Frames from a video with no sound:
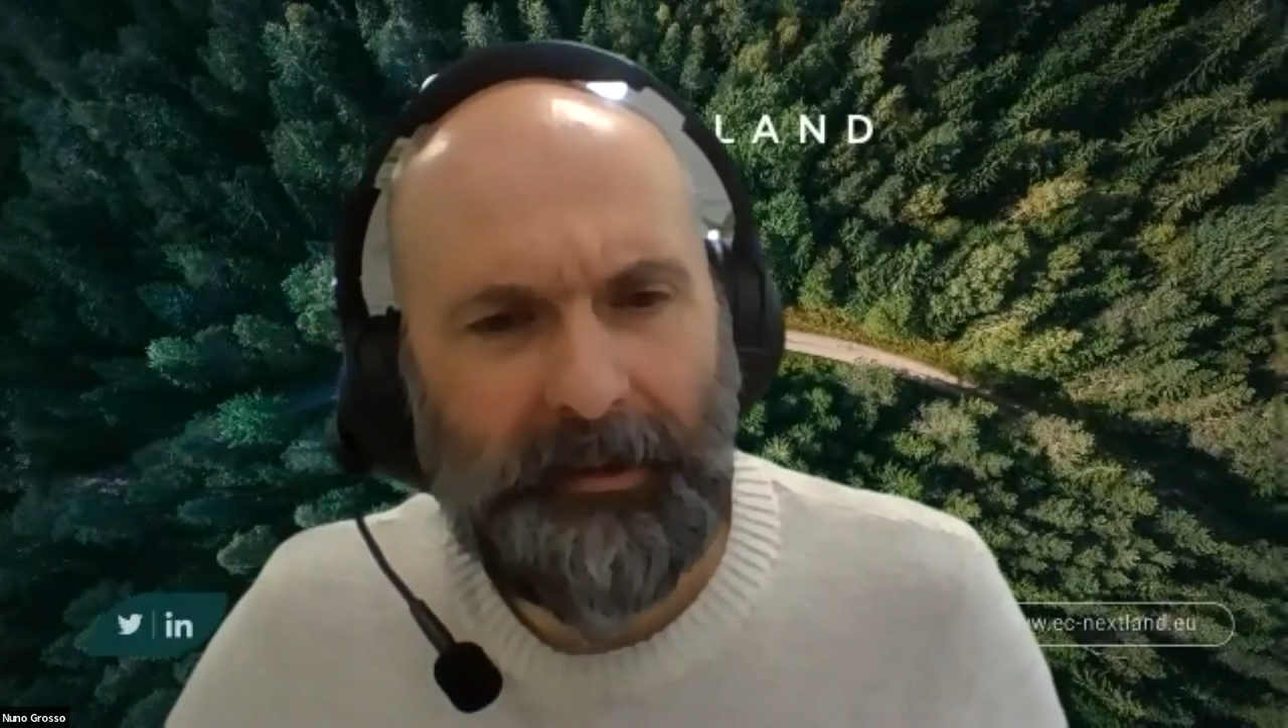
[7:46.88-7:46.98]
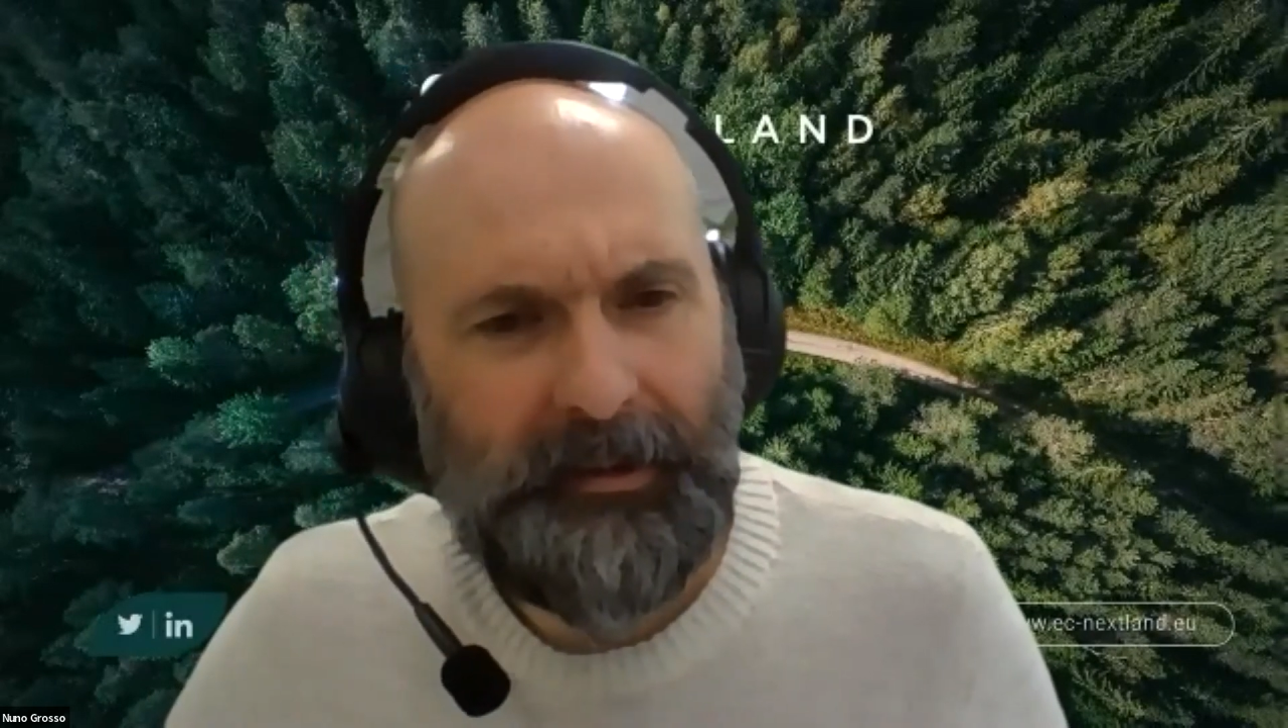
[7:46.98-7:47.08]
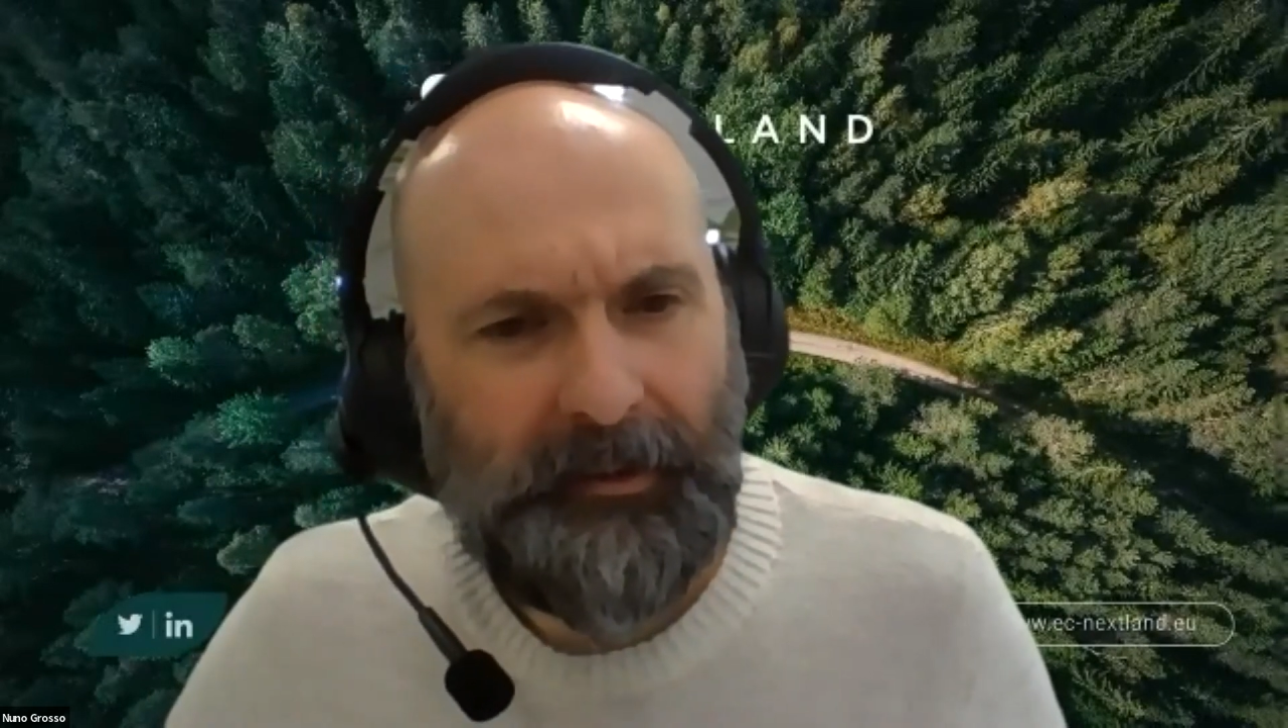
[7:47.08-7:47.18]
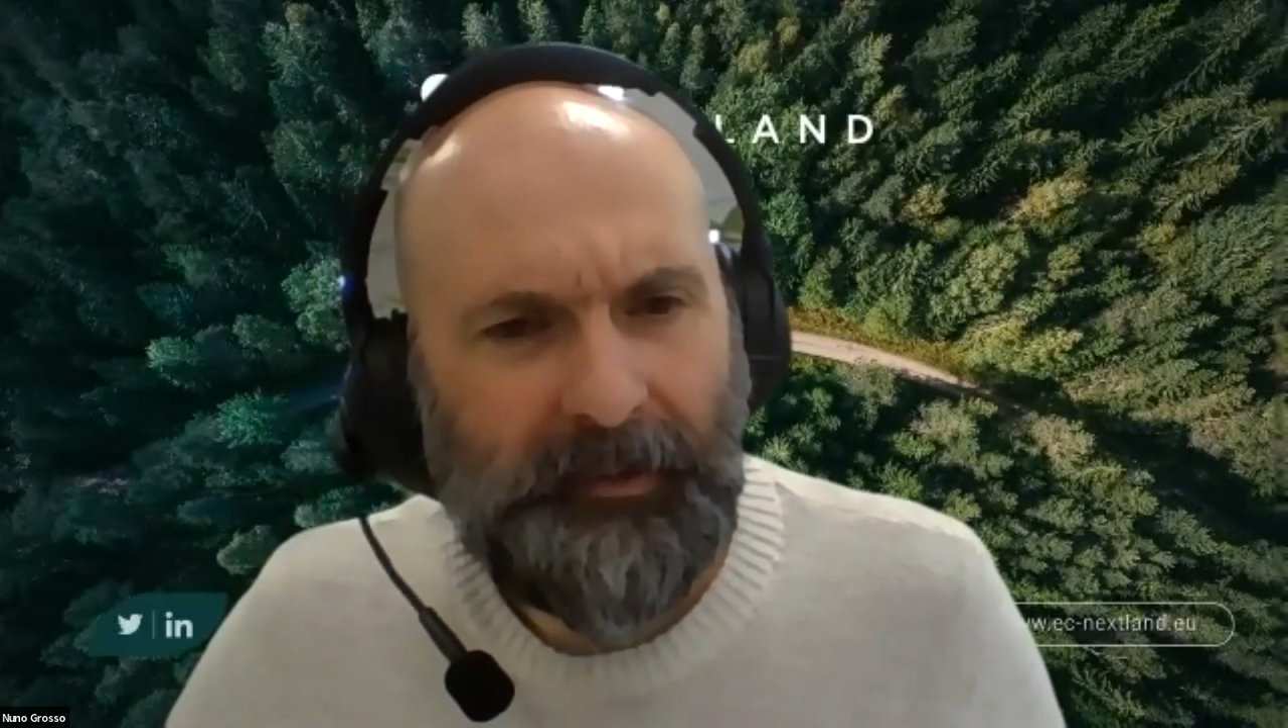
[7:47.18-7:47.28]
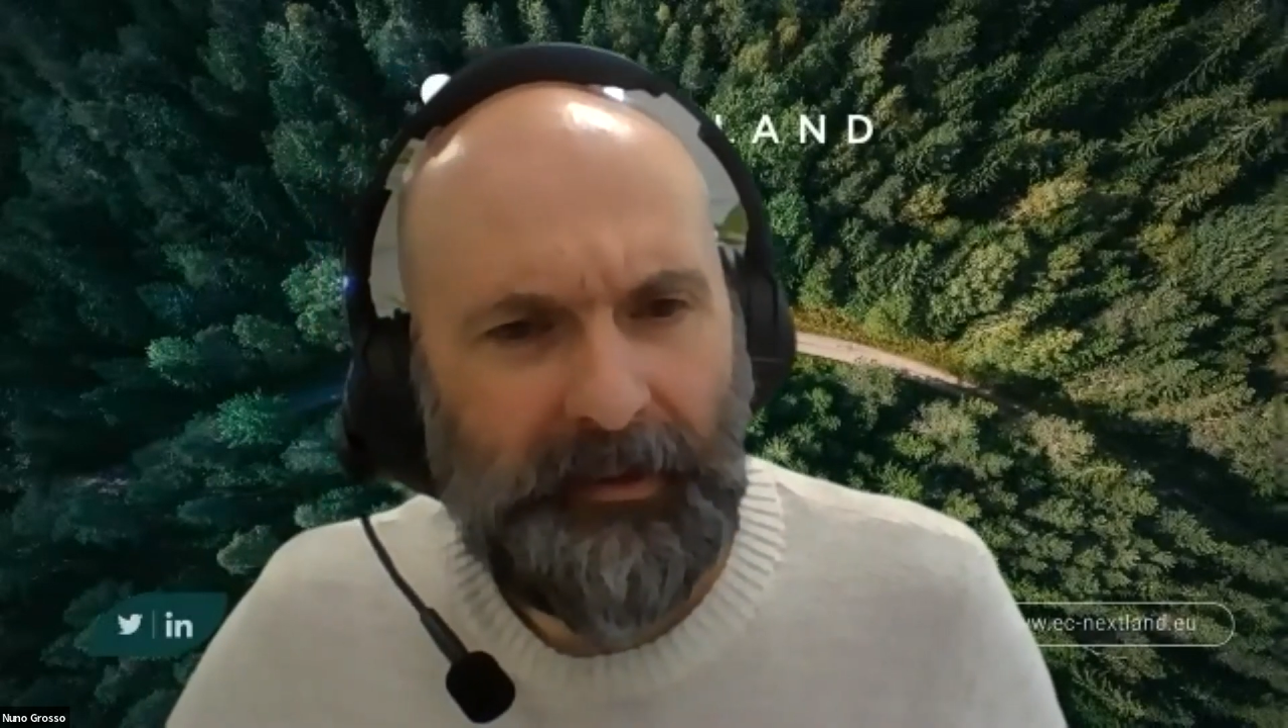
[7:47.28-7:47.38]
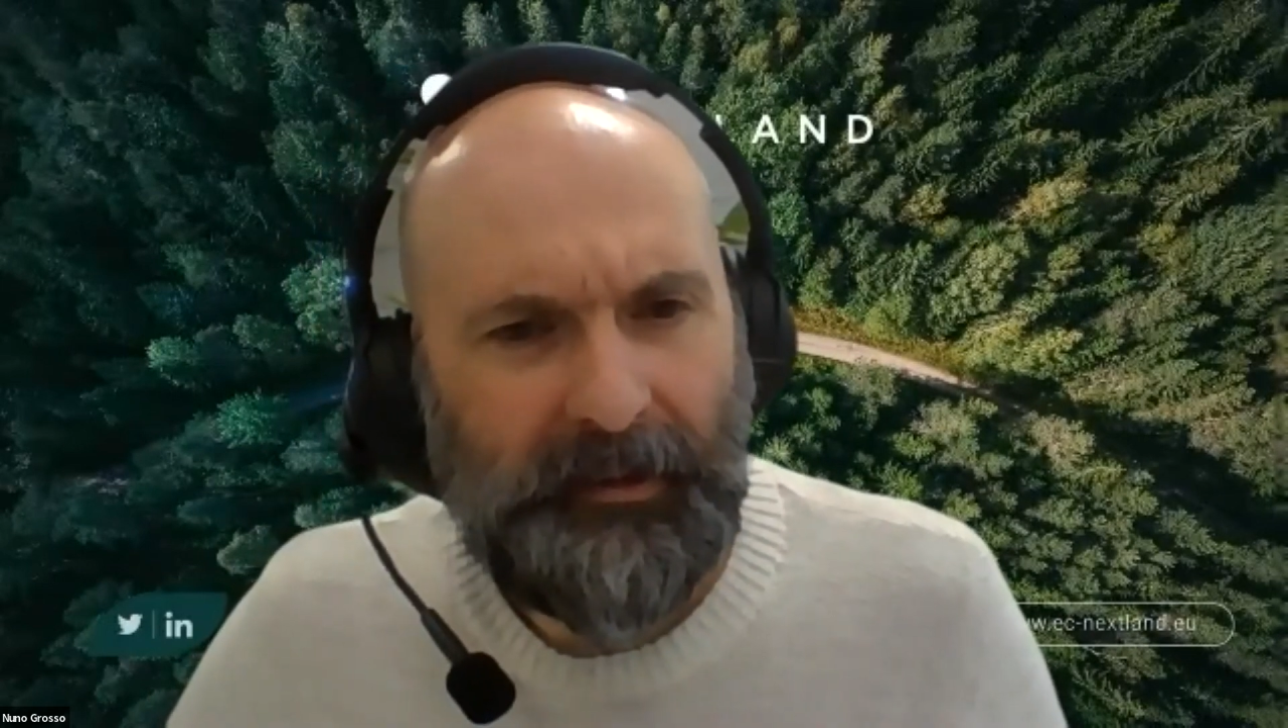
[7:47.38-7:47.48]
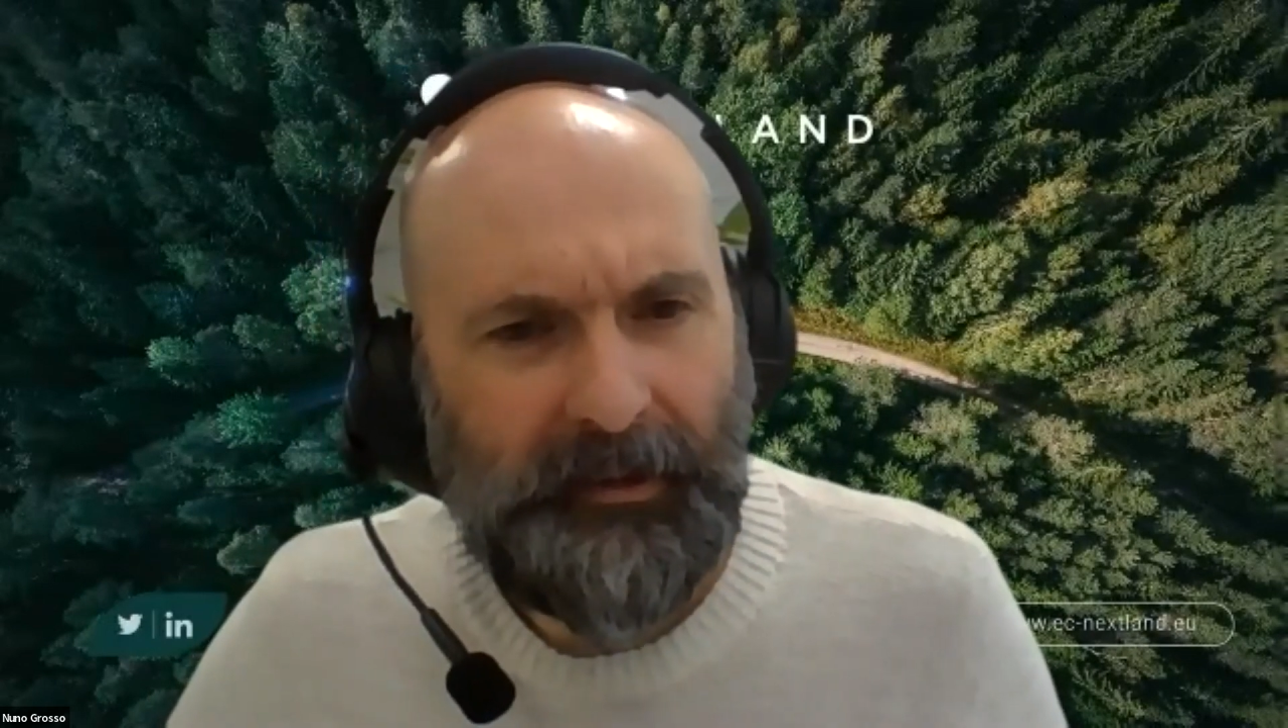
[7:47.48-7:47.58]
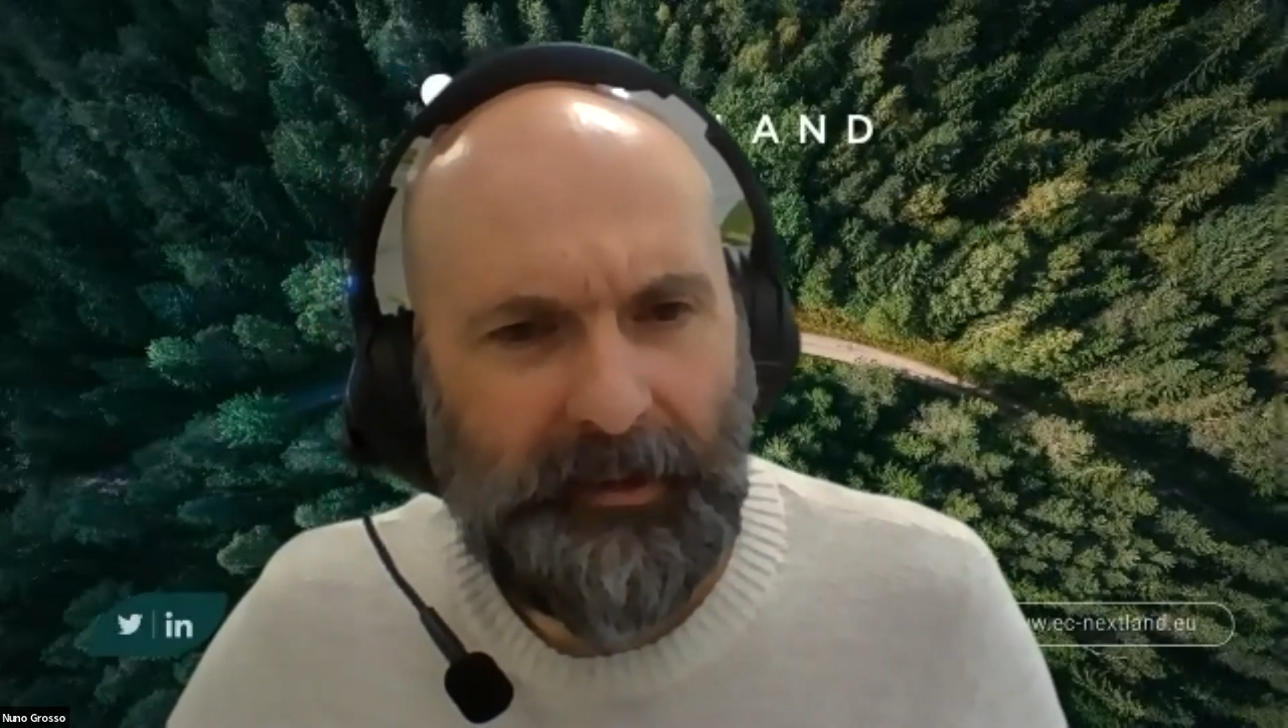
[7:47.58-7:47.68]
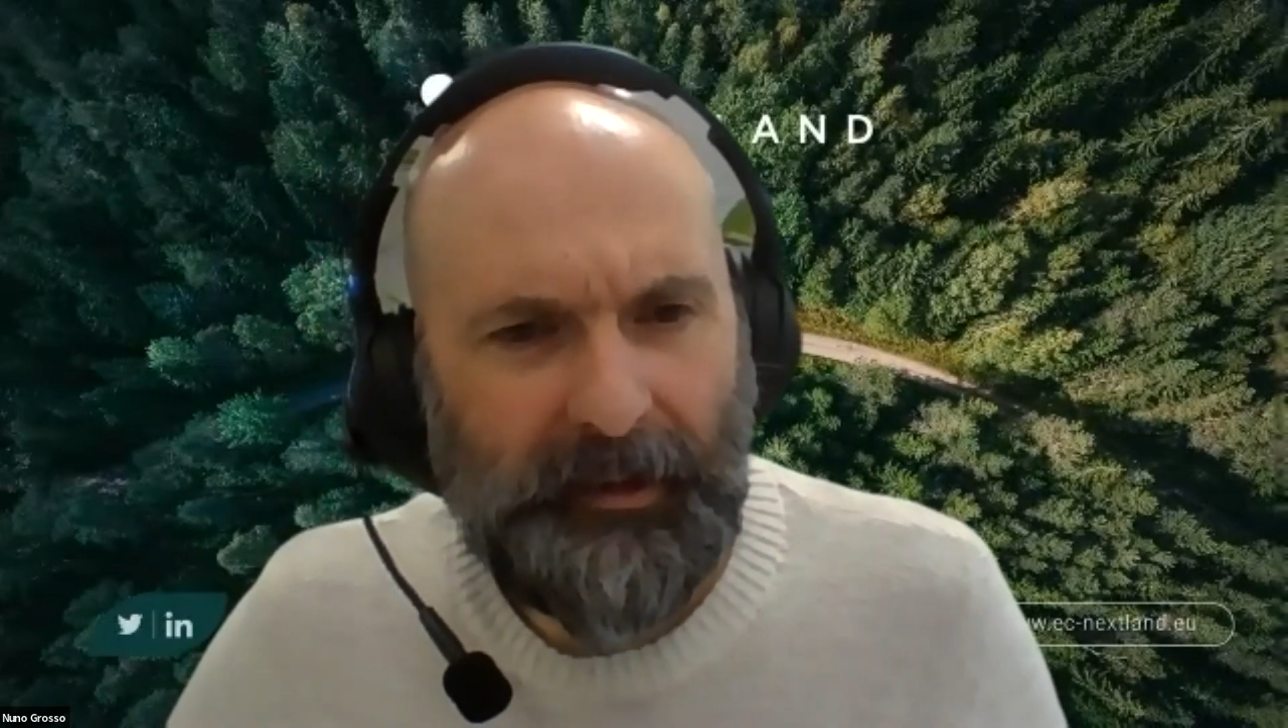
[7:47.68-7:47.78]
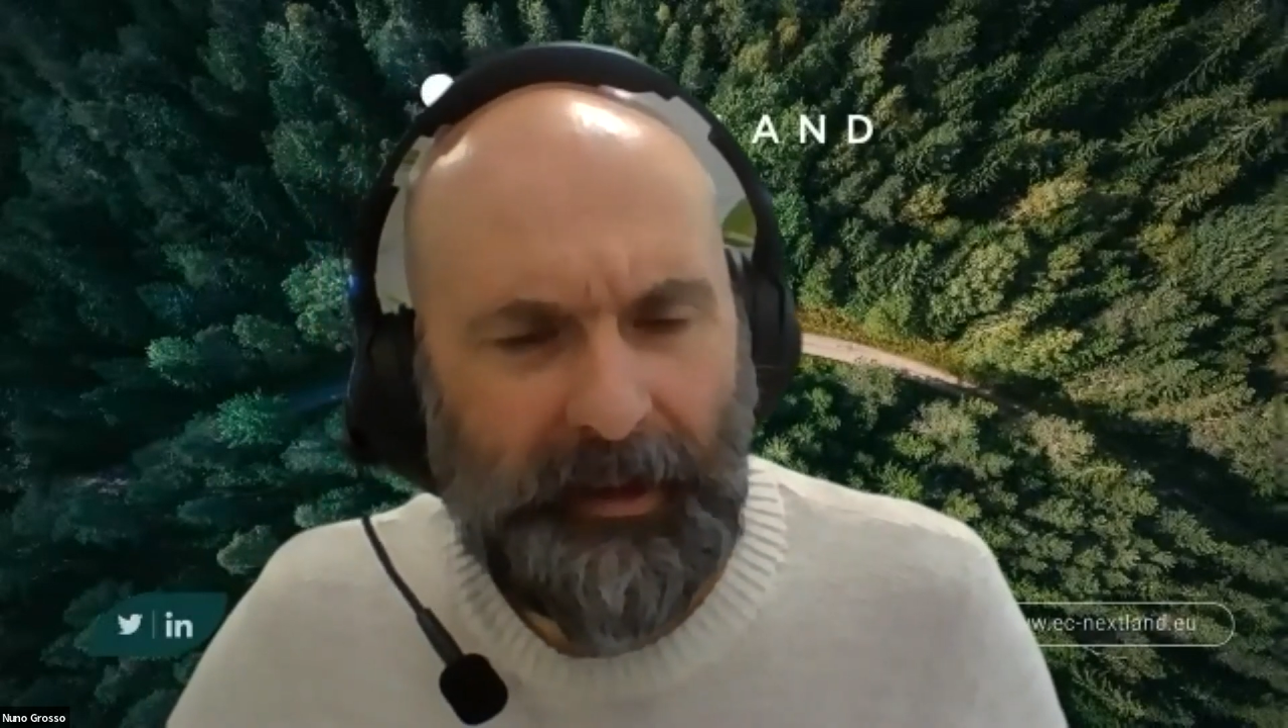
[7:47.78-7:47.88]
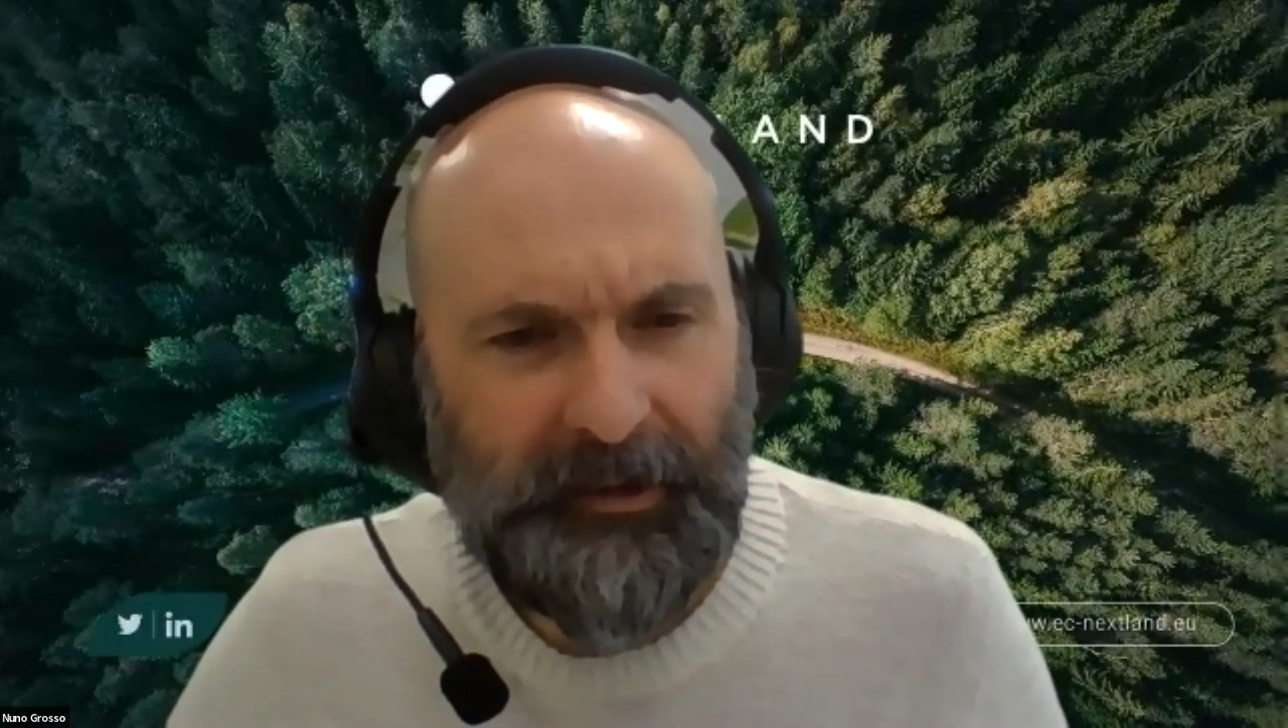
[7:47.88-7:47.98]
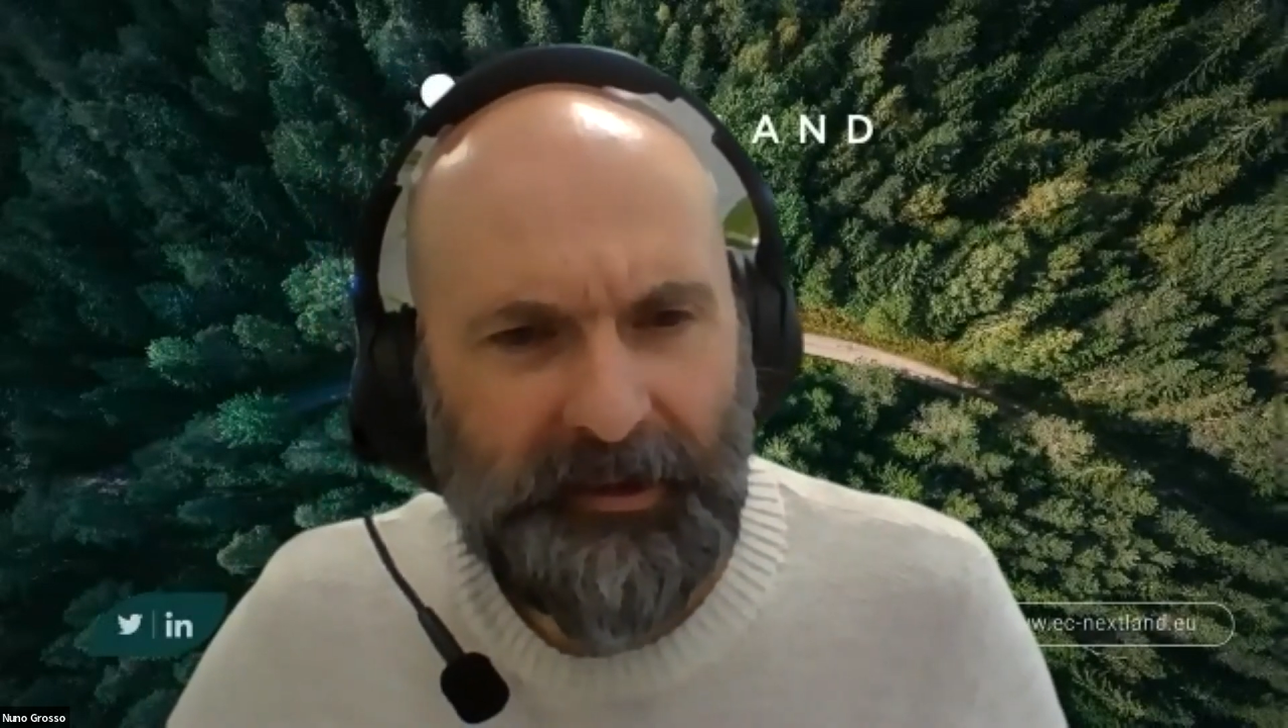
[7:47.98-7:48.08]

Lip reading: David, any